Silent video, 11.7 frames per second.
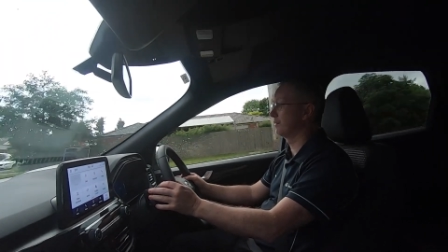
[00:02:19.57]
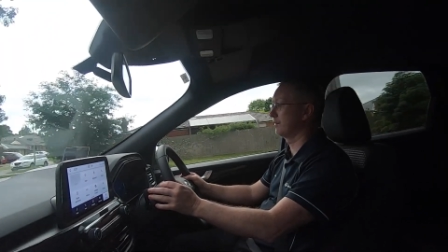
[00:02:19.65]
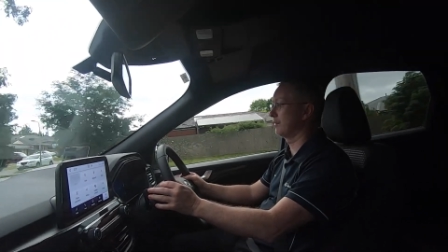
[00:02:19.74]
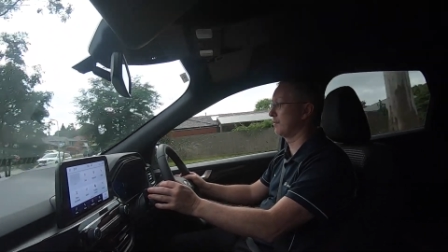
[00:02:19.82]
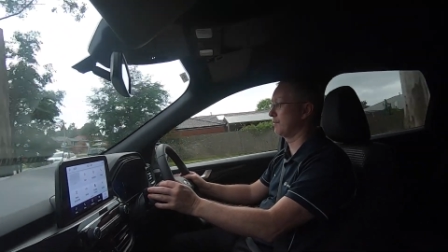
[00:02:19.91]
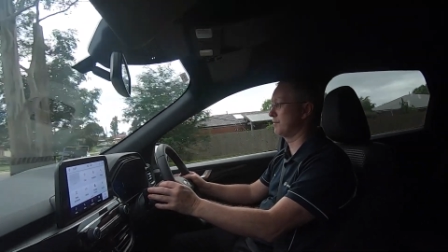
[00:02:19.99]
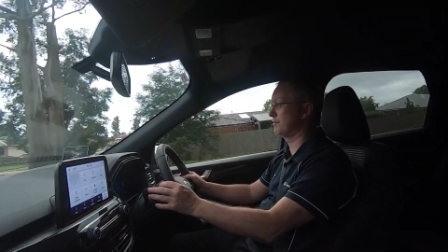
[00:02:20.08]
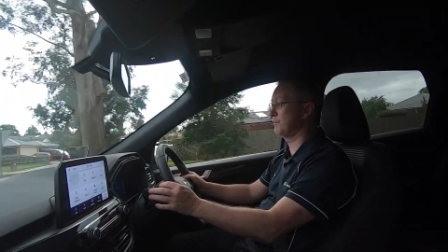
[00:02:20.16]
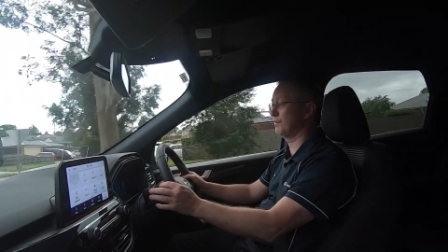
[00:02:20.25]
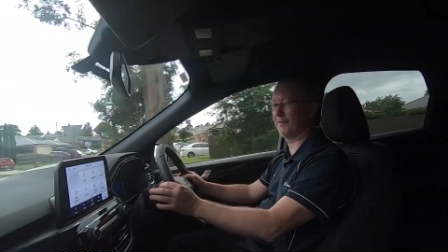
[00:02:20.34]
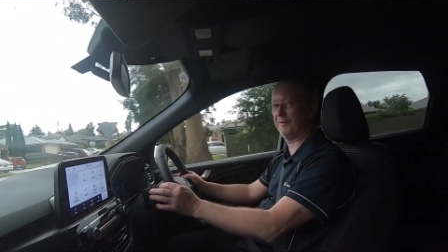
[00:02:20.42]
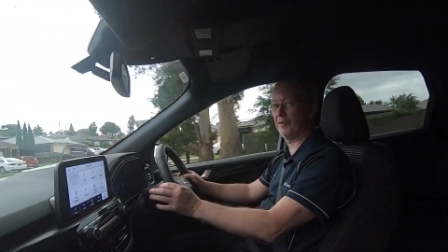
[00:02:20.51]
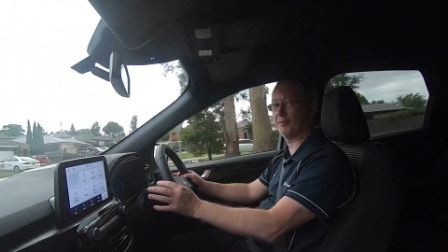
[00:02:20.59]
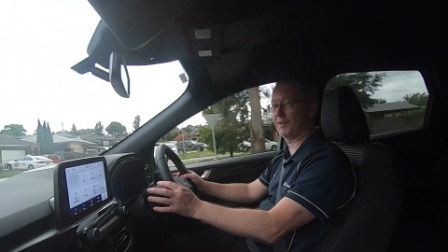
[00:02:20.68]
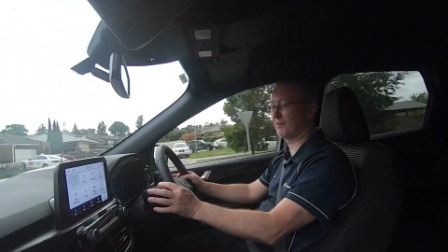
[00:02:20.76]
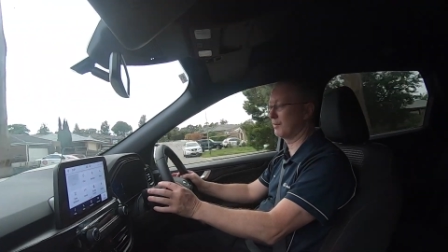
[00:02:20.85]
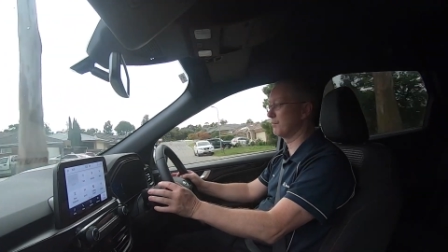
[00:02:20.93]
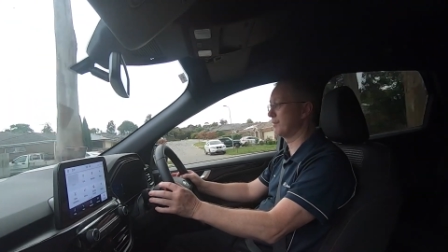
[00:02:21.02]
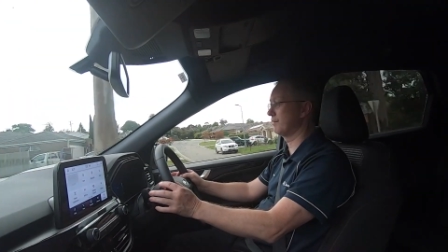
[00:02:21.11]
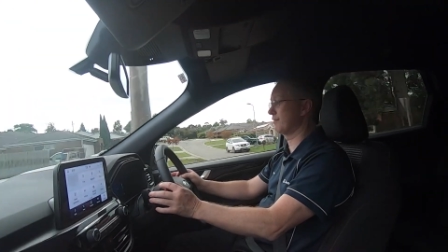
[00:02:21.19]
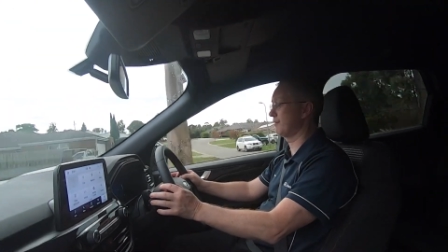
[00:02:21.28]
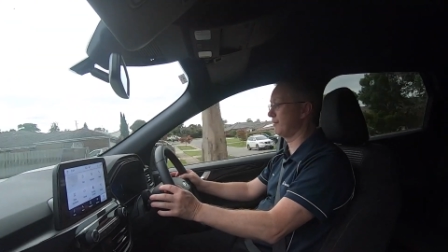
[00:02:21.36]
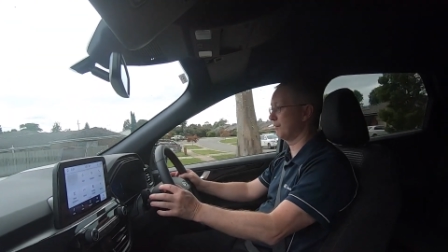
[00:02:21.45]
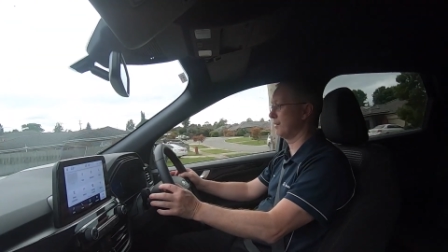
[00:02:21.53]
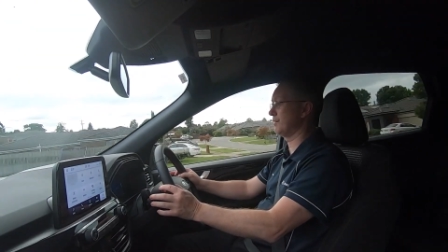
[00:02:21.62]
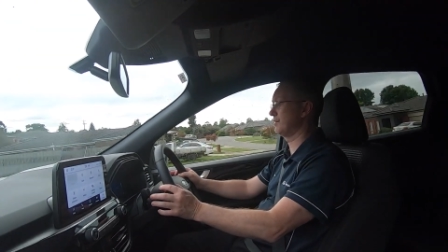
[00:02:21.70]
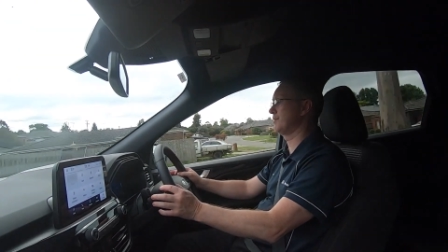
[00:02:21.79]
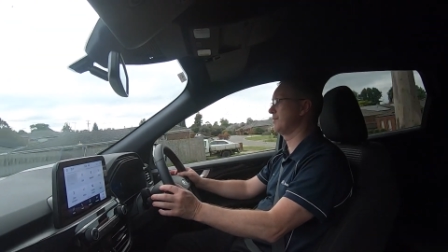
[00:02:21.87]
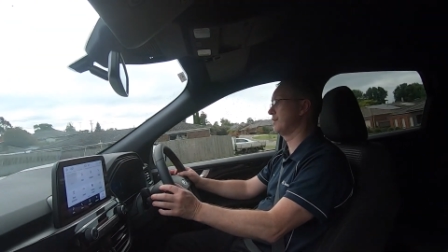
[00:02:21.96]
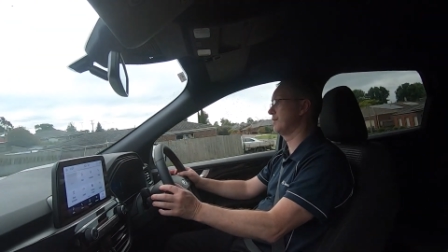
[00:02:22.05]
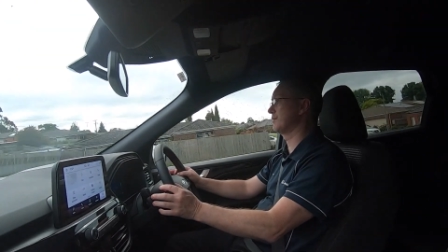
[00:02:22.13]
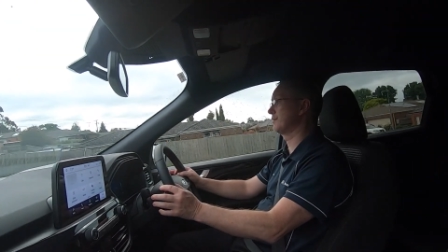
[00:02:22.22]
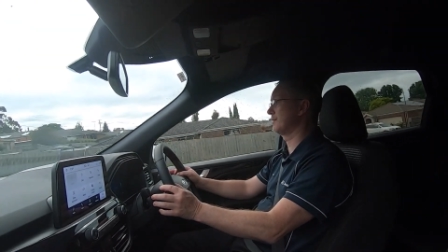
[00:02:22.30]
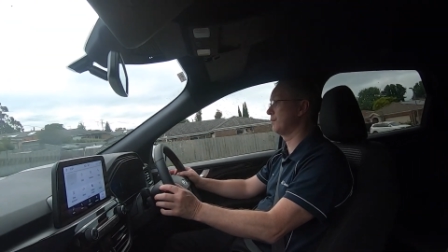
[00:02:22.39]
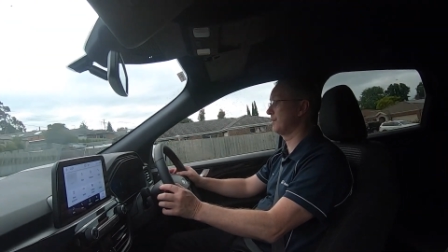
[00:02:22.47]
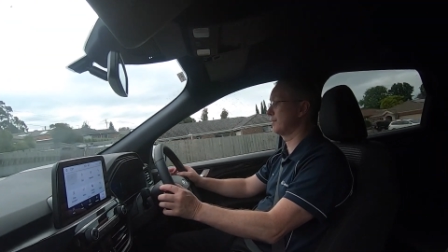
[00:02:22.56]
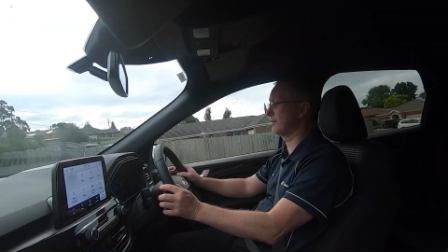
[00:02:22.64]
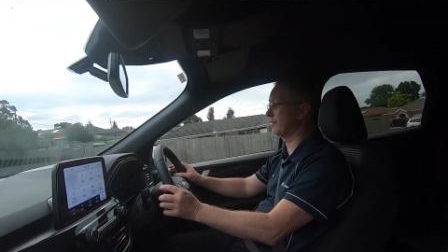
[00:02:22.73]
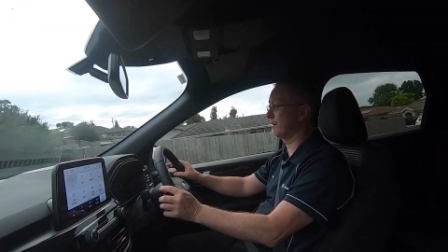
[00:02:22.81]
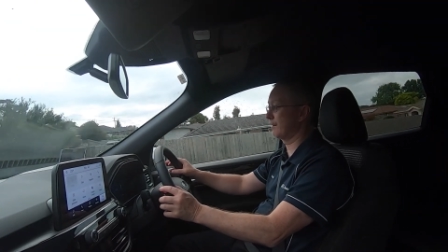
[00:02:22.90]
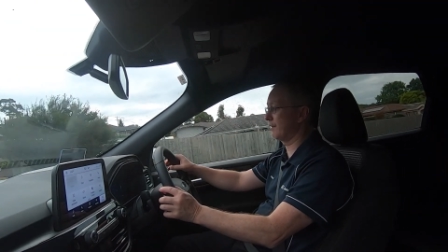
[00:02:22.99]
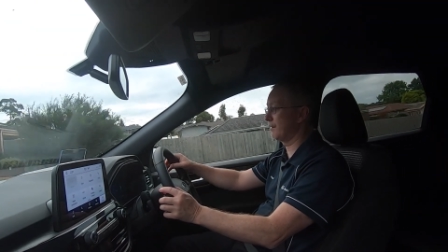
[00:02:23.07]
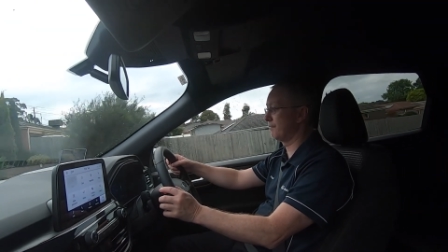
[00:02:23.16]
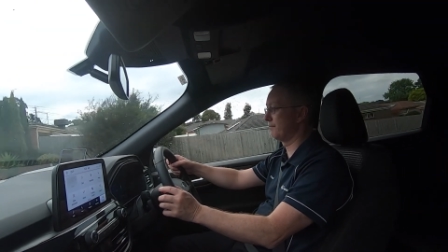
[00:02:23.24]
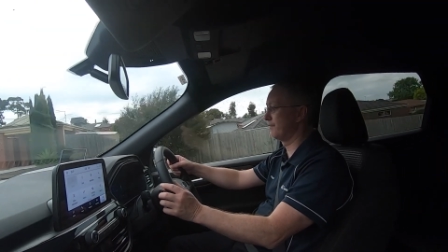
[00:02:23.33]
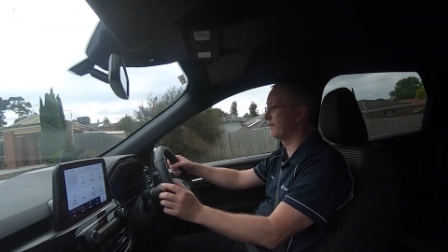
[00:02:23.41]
I'll do a bit of filming when I'm on the freeway just so you can see what it's like there.